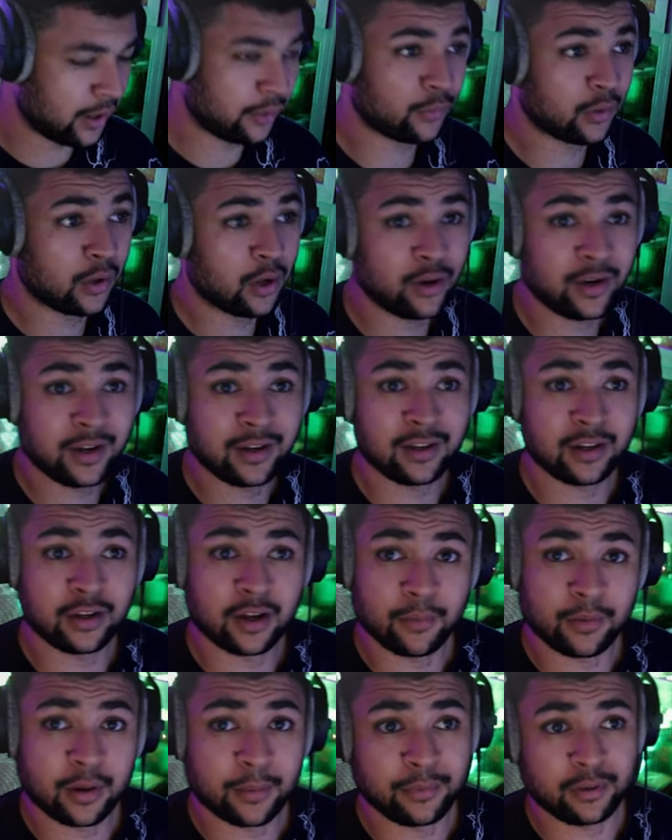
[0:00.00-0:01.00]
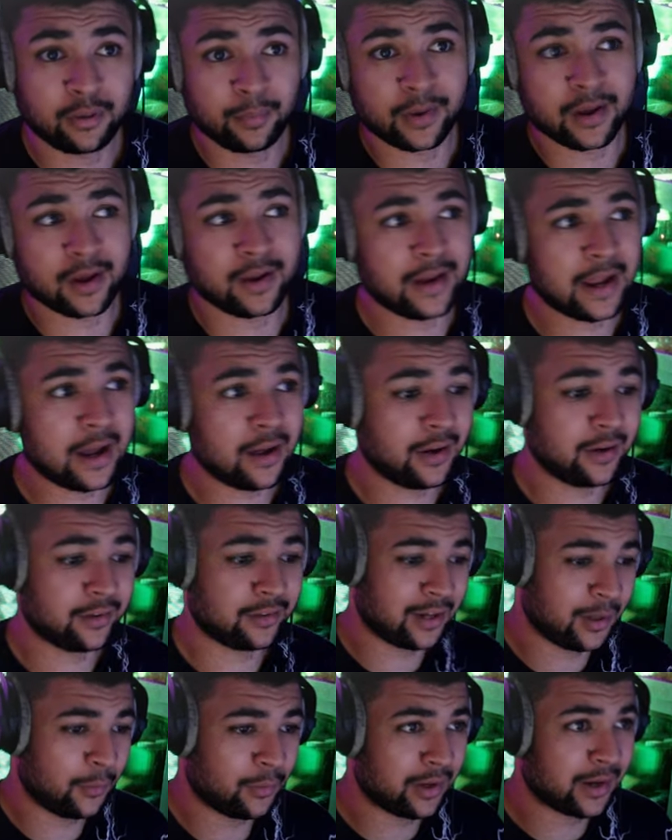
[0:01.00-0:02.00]
we're loading into WWE Supercard now. Let's
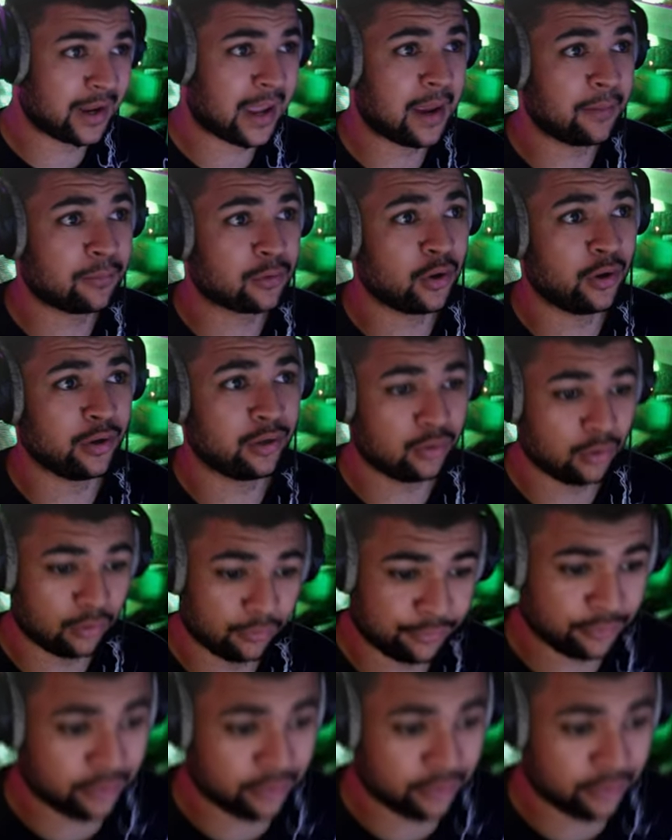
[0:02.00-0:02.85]
see what the game's got in store for